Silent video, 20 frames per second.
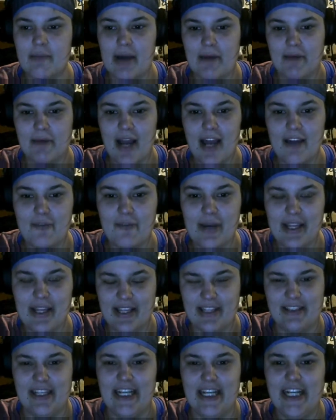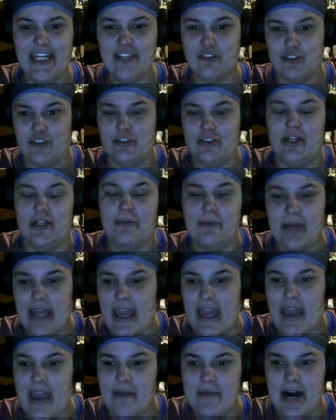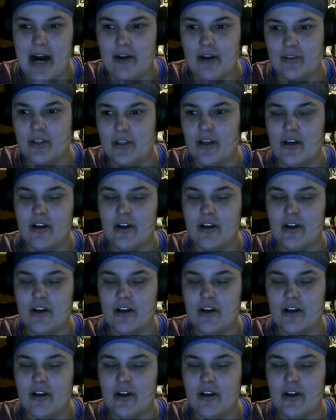I'm kind of waiting till the English dub came out.